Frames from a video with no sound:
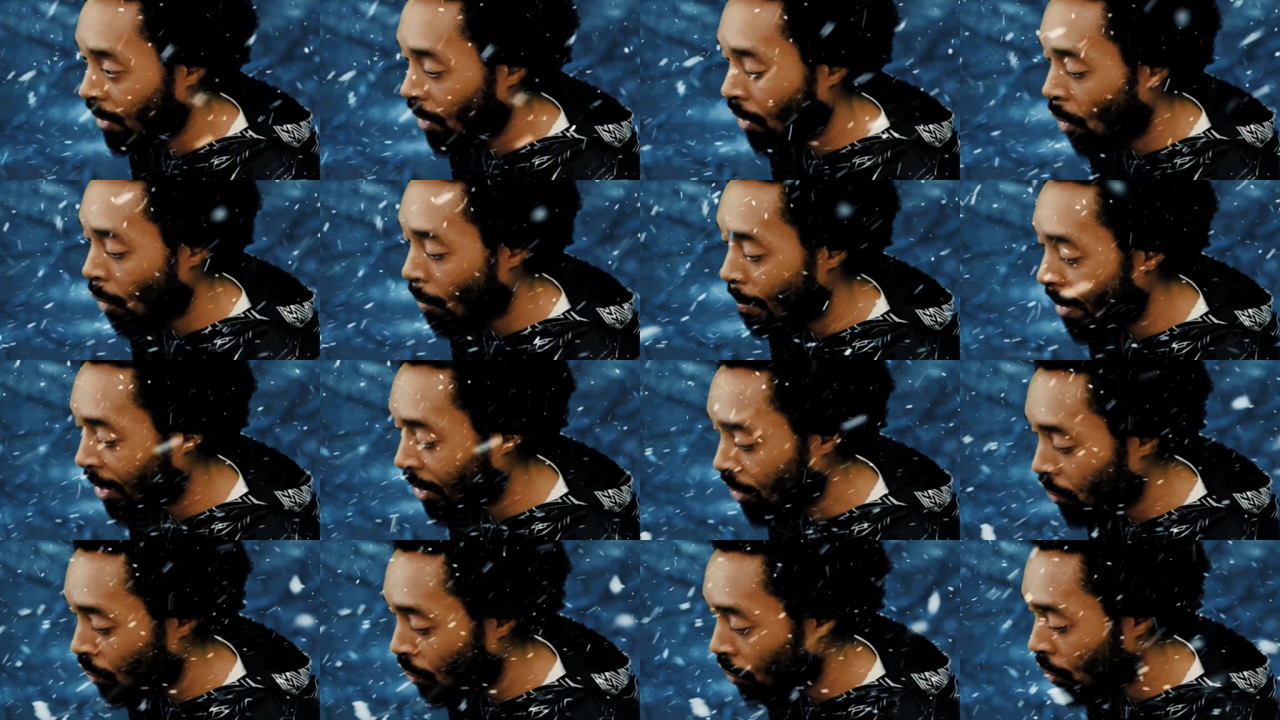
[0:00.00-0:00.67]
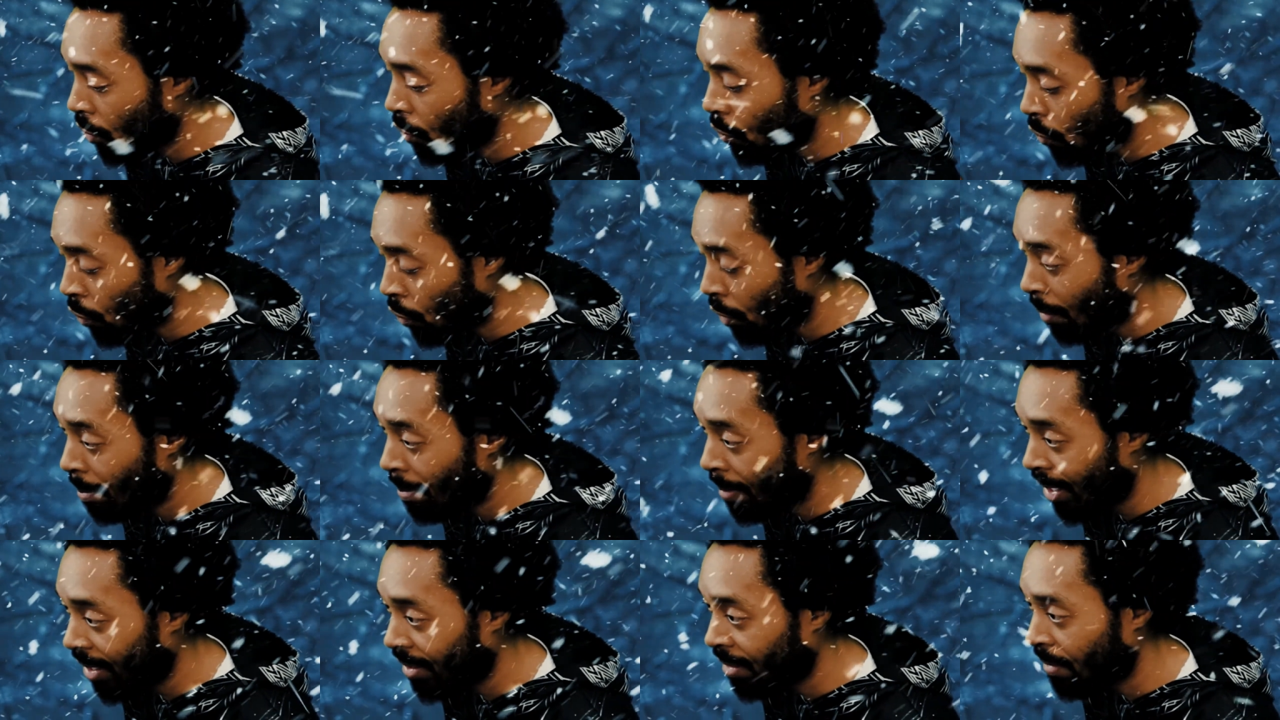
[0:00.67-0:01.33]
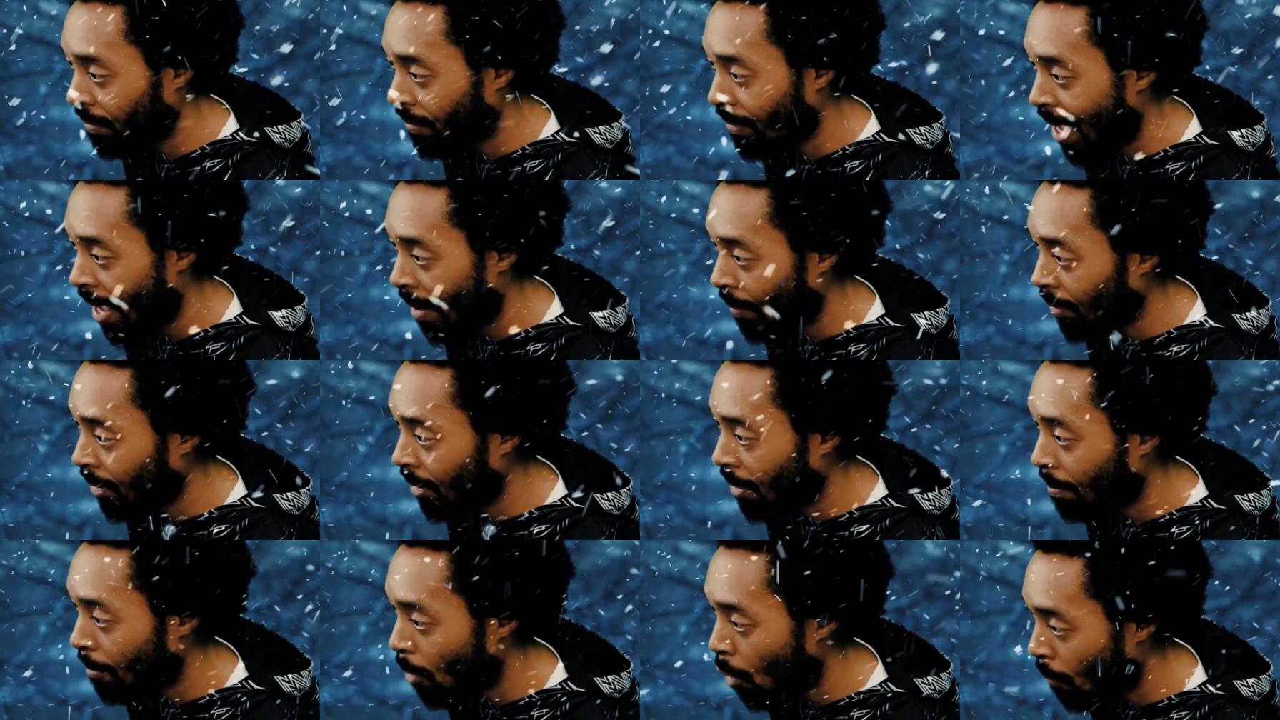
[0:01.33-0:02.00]
you know, make sure you do your best to vibe
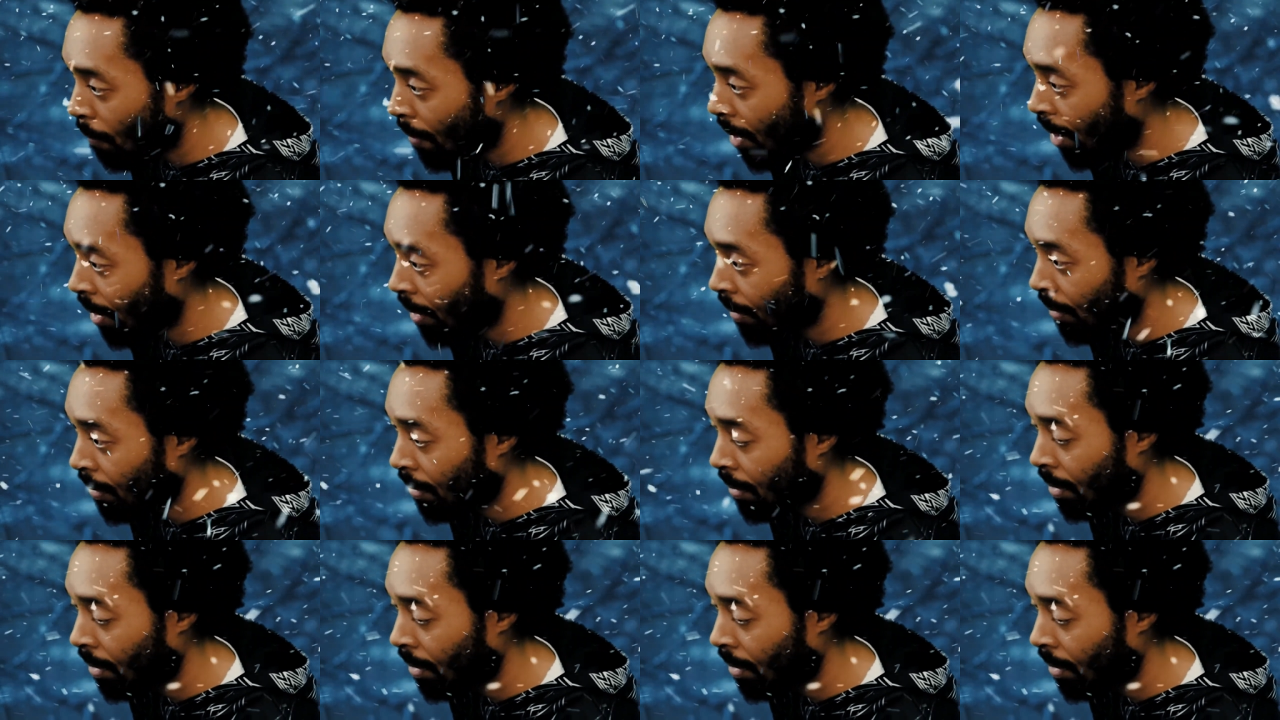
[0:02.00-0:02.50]
with the moment.